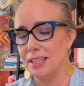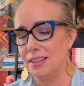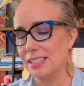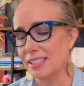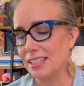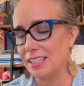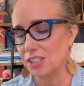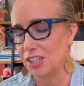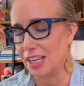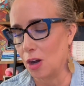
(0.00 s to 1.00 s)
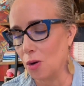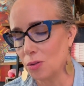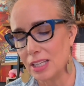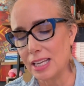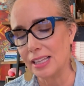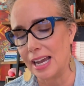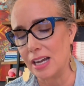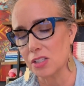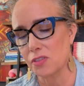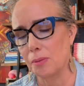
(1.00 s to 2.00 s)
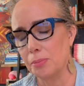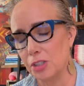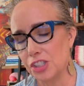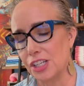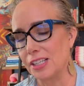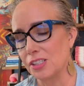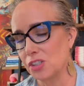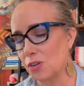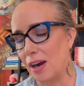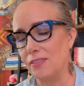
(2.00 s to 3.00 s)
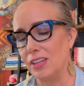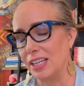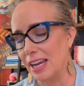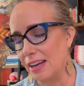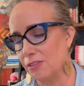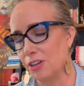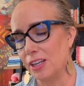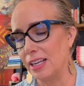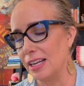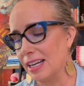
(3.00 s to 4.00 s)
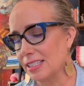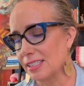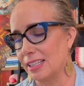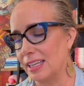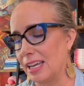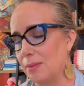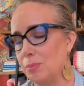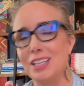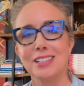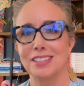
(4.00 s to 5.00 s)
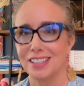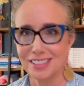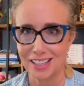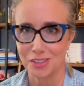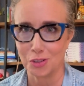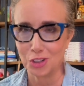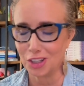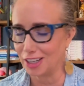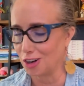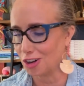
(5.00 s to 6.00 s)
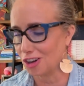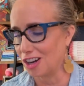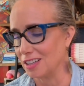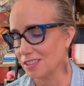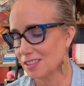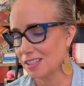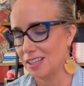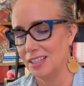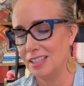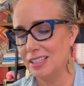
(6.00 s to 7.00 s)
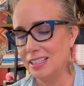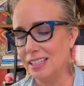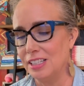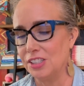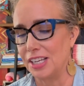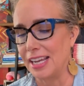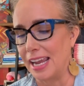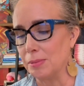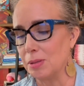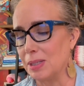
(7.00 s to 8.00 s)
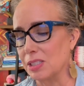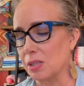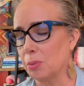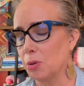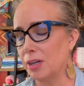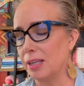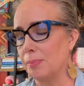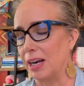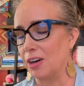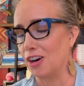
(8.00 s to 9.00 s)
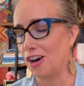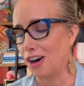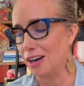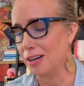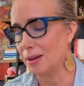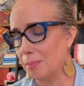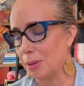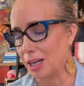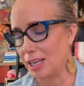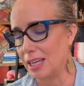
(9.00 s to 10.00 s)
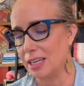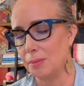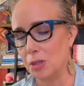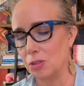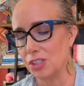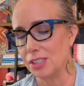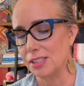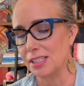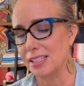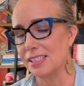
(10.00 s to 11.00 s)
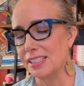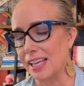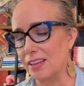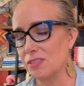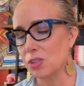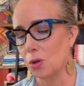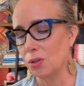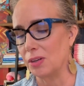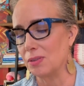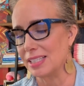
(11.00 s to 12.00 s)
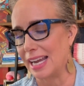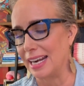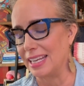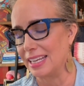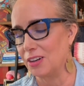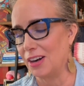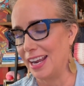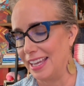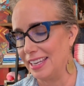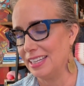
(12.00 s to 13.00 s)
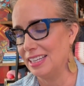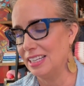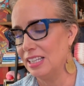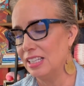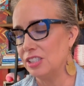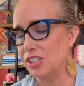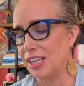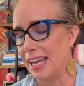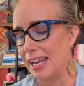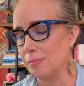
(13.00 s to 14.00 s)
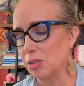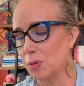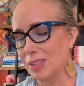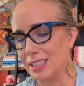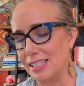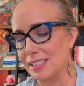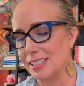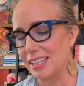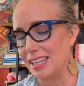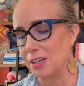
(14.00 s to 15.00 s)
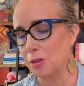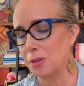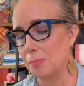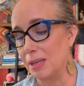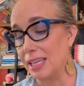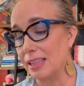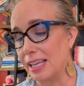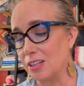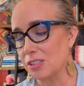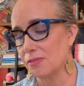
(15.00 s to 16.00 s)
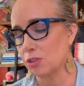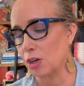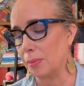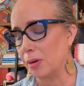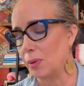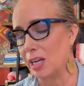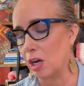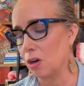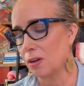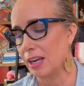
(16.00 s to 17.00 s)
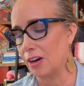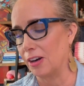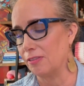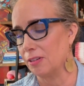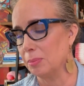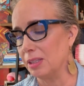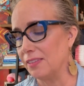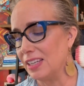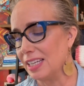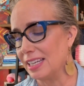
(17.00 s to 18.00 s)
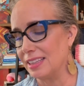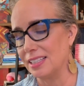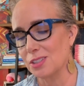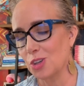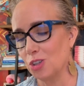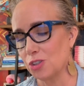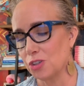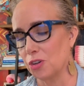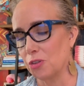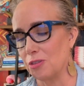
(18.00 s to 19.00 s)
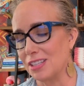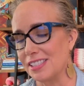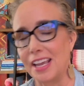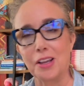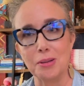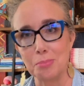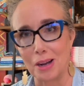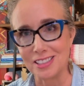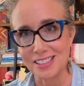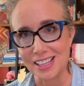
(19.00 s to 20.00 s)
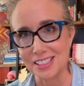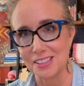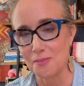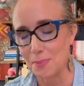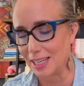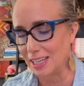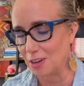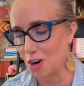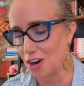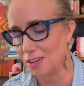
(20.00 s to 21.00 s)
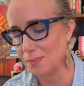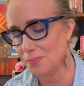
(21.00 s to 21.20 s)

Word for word: This conditioning only allows for pushing, striving, efforting, hustling, and being successful at all costs. She came to be supported by her heart, body, and emotions instead of solely residing in her head. She came to release and heal the many layers of trauma we all carry from living in this culture through the sacred process of making art.